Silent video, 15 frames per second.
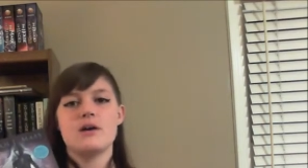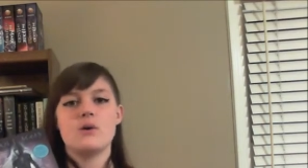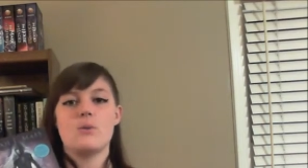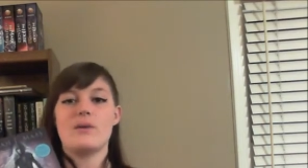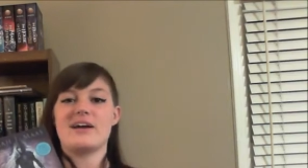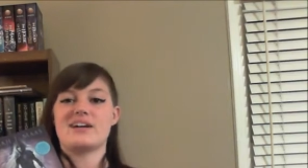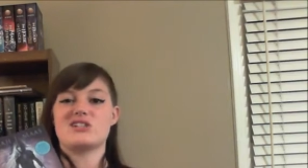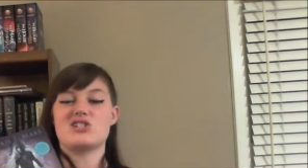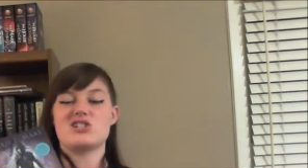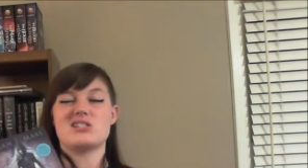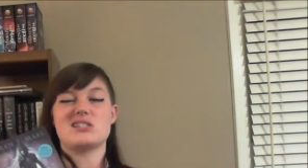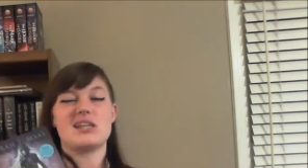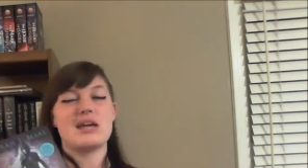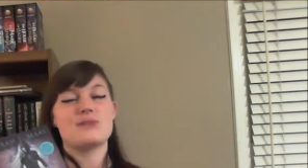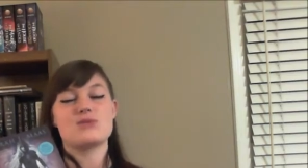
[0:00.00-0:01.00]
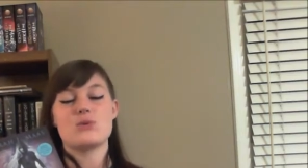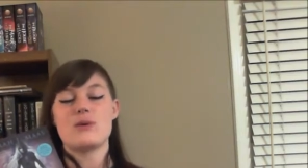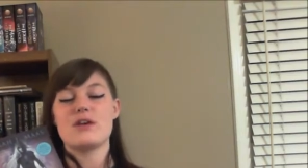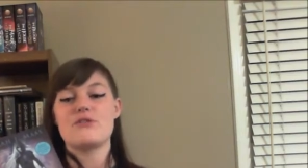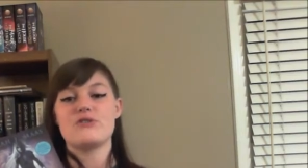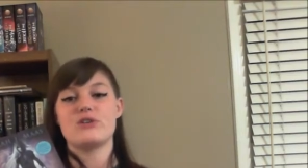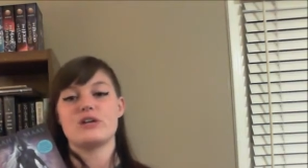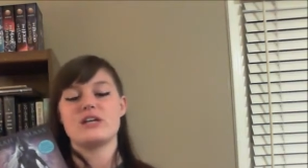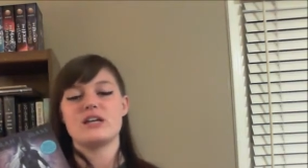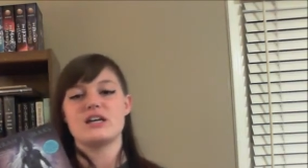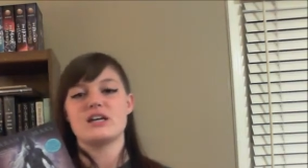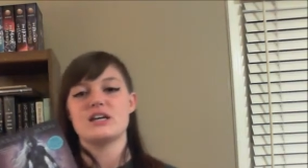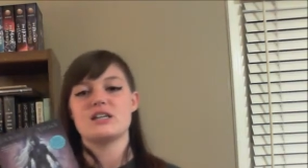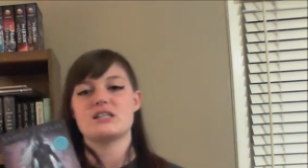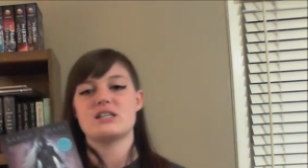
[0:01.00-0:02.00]
where she slaves away for a
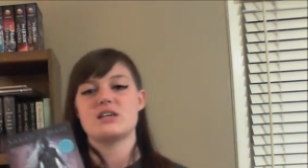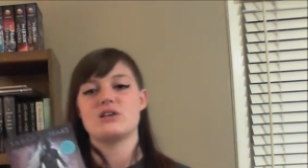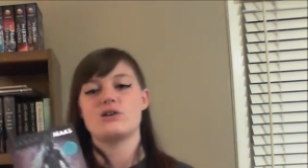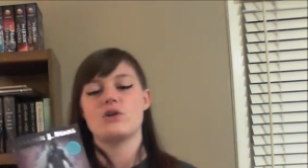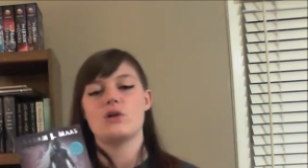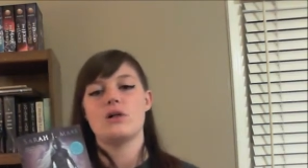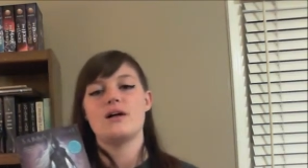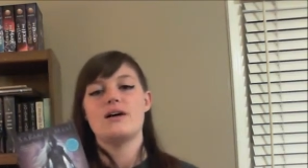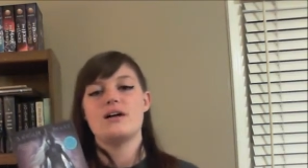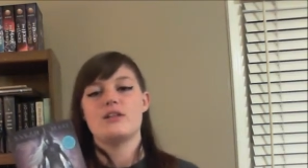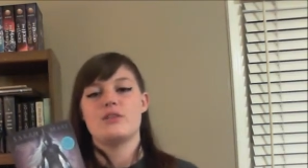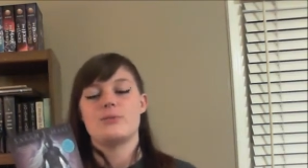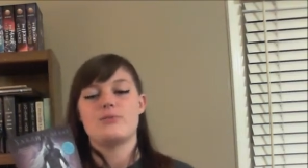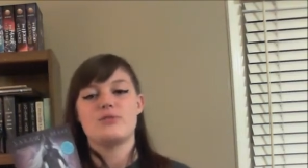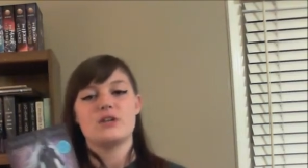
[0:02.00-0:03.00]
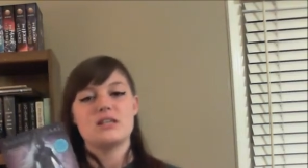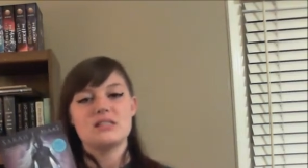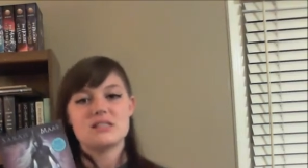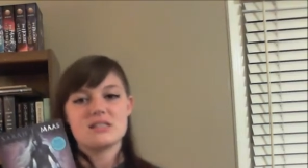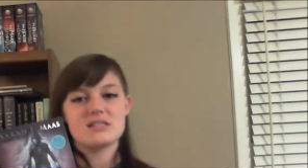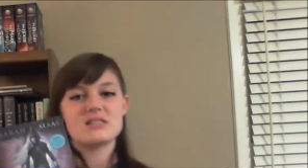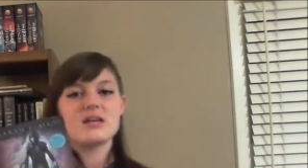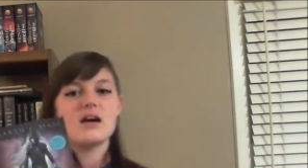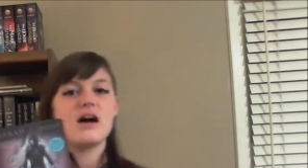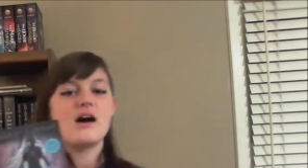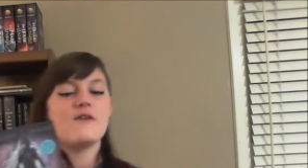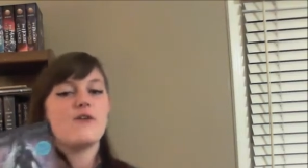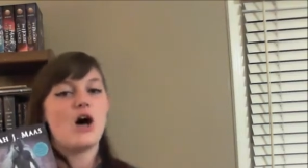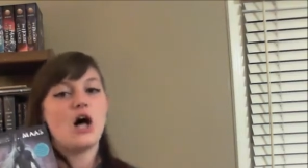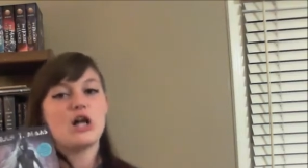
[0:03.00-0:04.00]
year until the prince
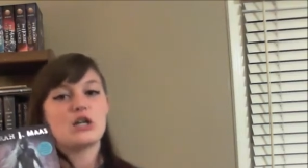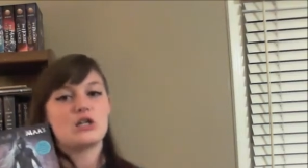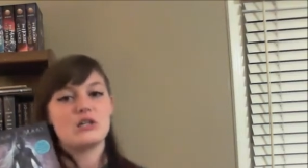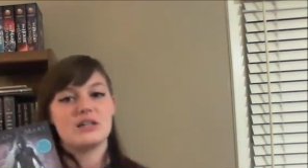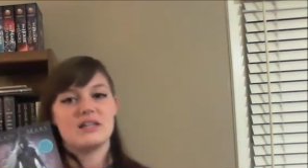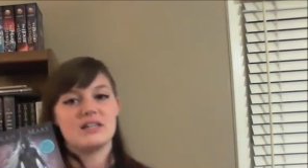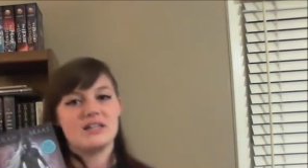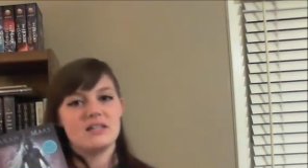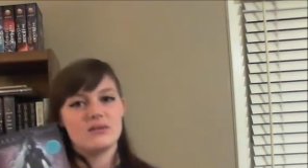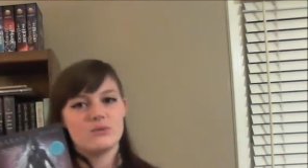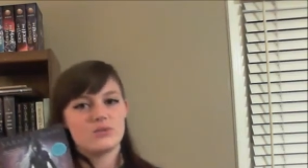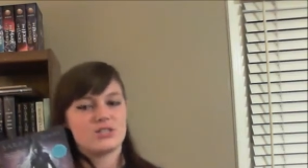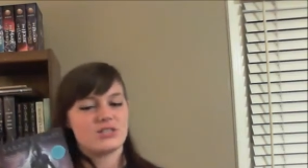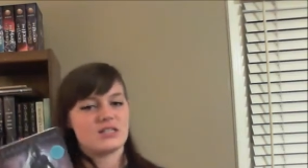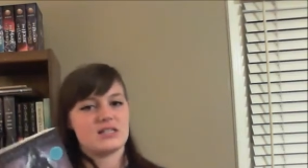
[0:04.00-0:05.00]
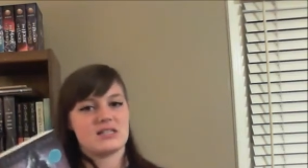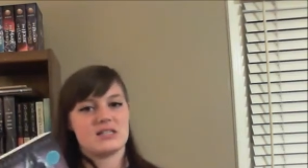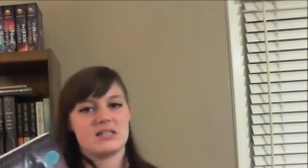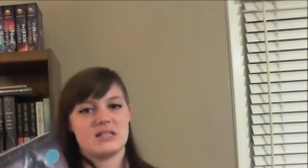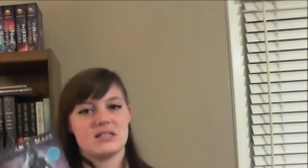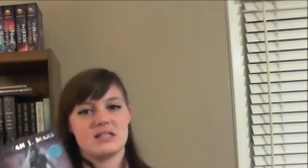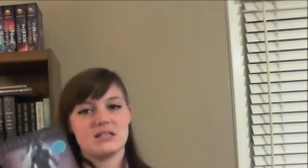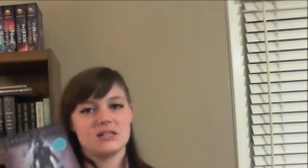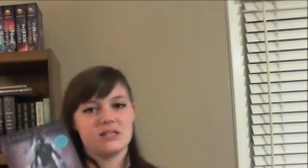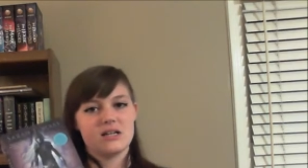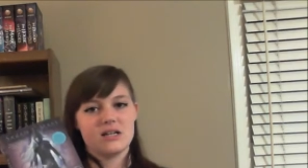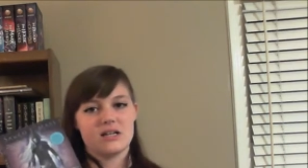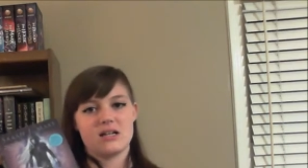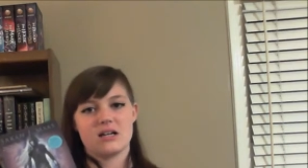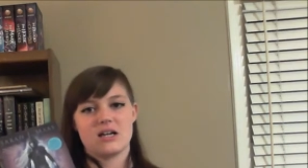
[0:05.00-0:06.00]
of Adarlan, which is the
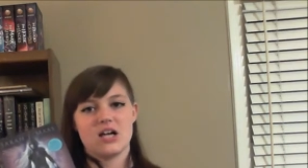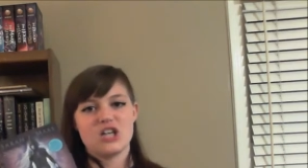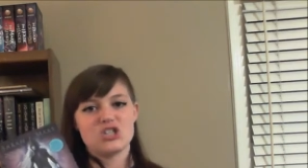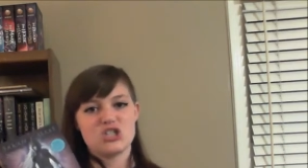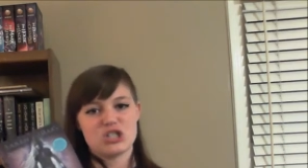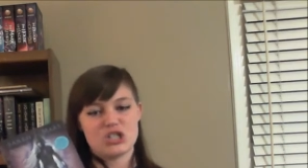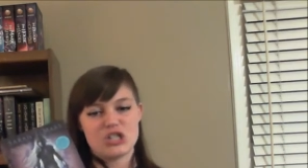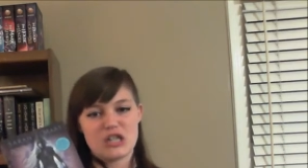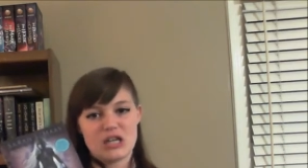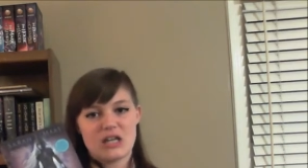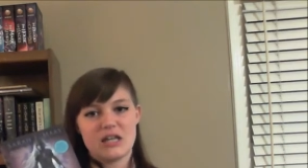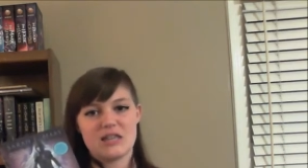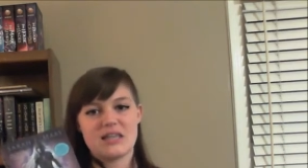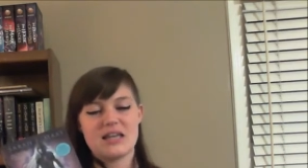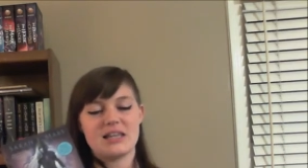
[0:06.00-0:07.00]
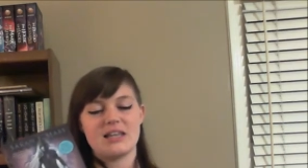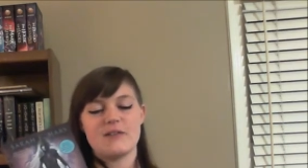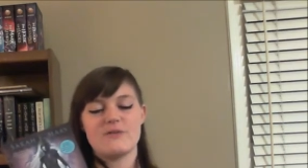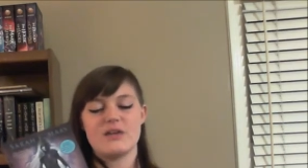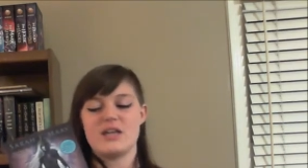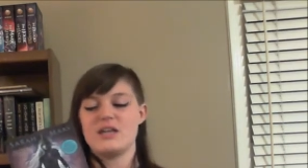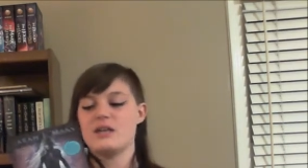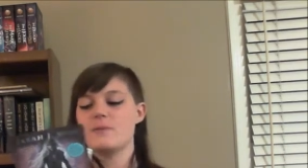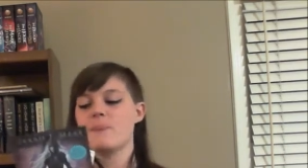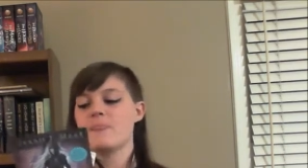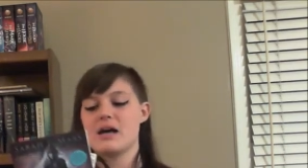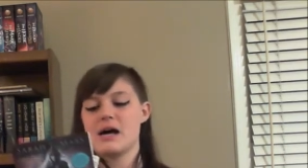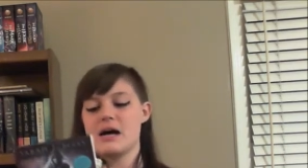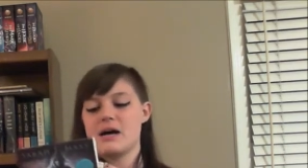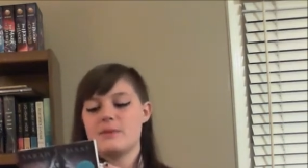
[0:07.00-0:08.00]
country they live in,
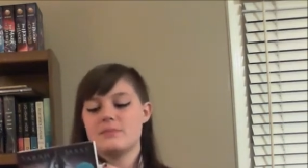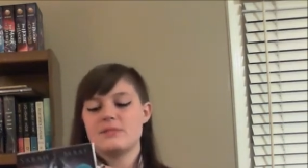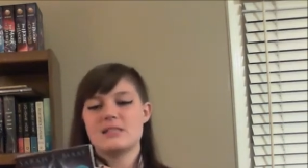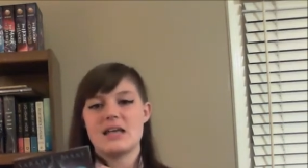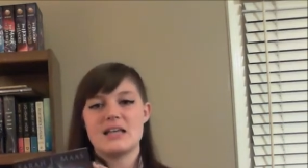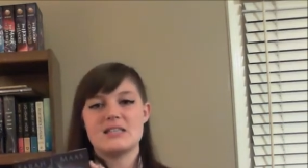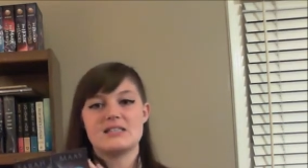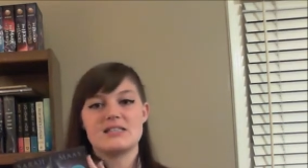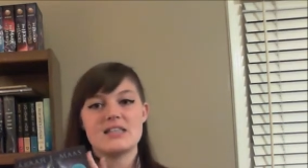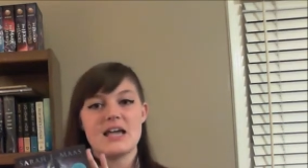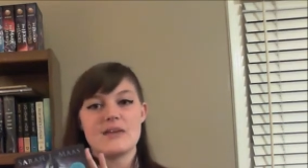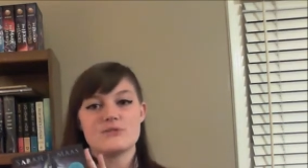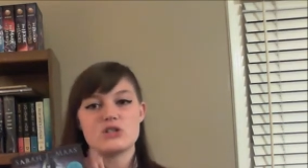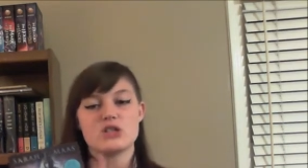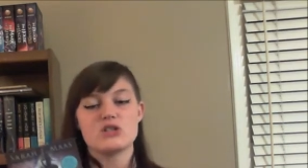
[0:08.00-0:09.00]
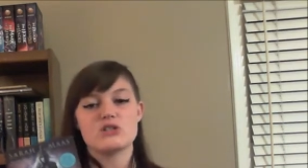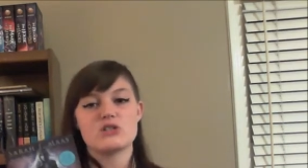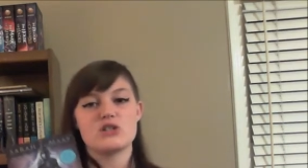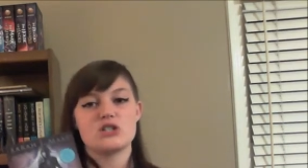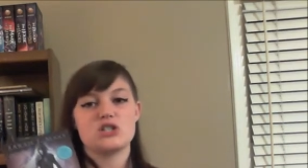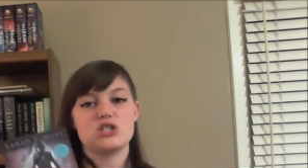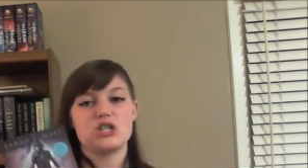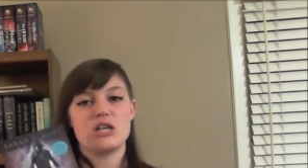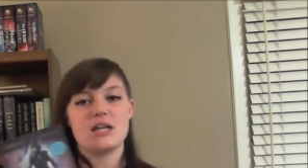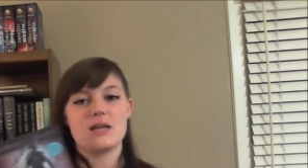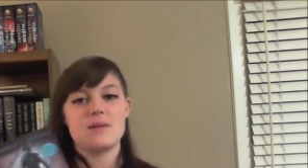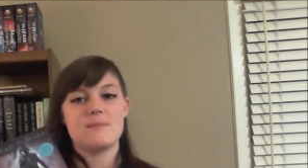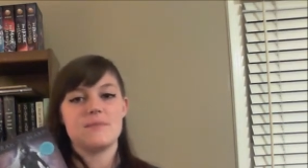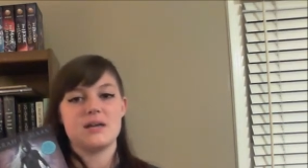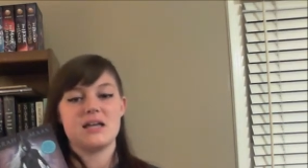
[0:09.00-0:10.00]
comes and saves her so that she
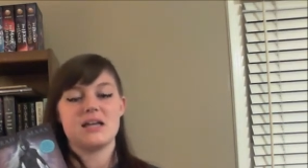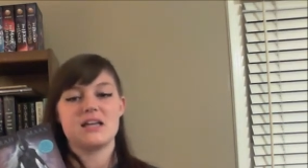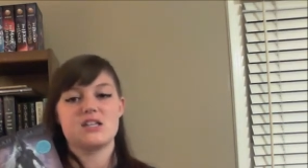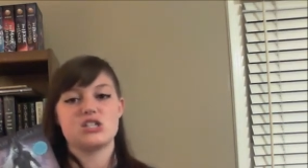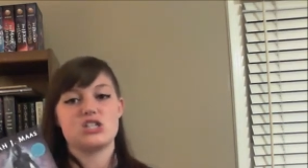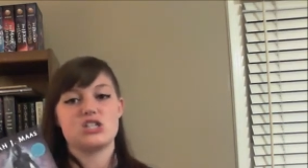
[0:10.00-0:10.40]
can be his